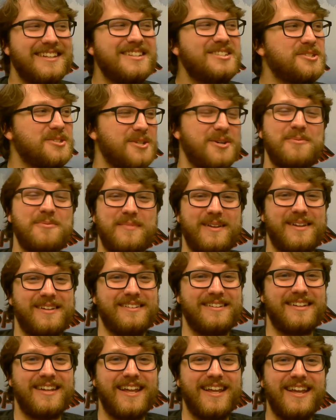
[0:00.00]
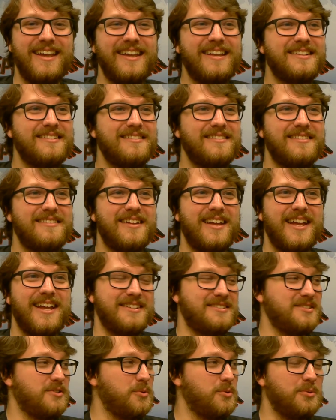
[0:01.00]
this show, man, it
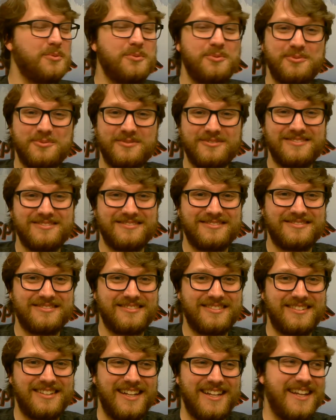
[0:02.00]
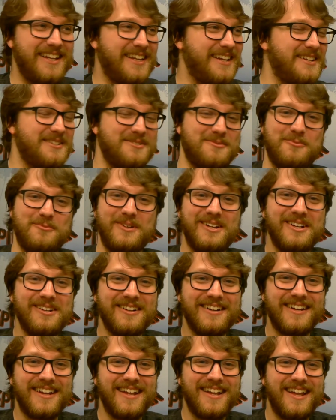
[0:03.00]
is cool. It is
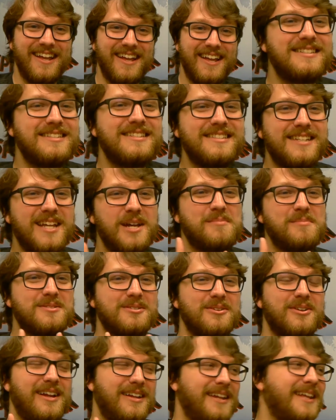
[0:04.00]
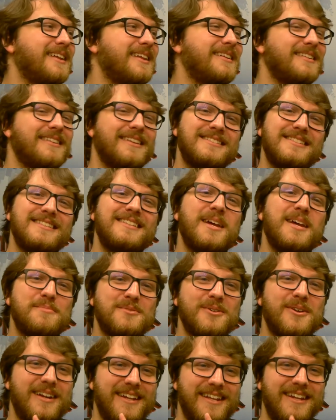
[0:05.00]
weird. This is the episode I needed. This is the
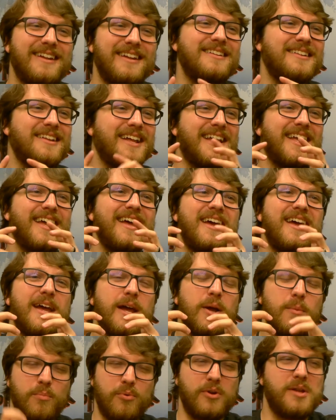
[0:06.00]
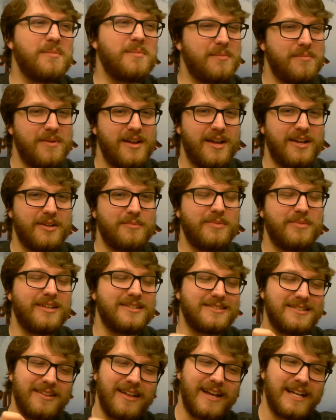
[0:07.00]
episode I needed to like bring me back
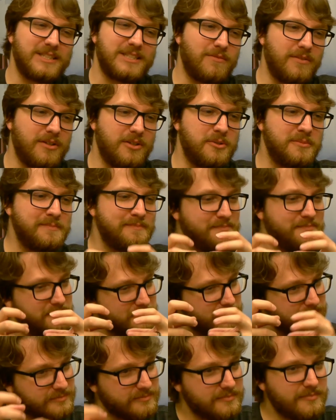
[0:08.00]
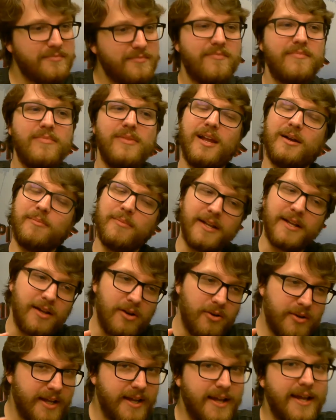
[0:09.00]
because the last few, I'm
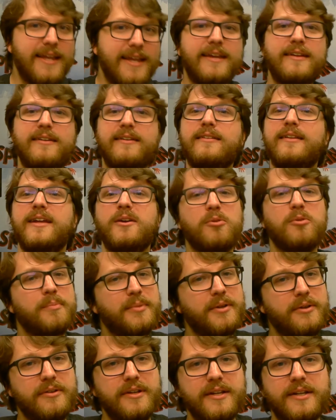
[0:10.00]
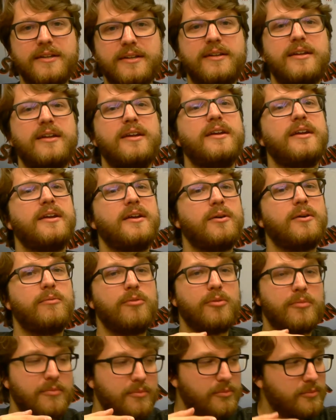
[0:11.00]
like, okay, I get it. Like we're building,
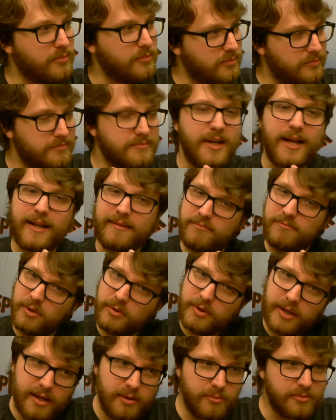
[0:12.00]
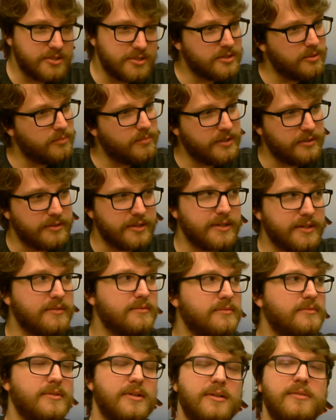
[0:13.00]
we're I, okay, we're still
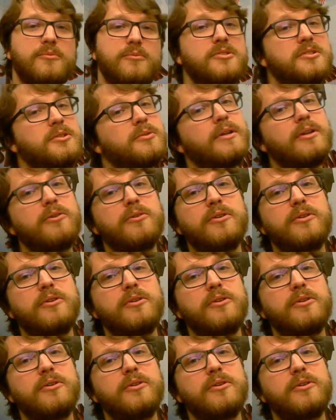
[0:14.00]
building and we're still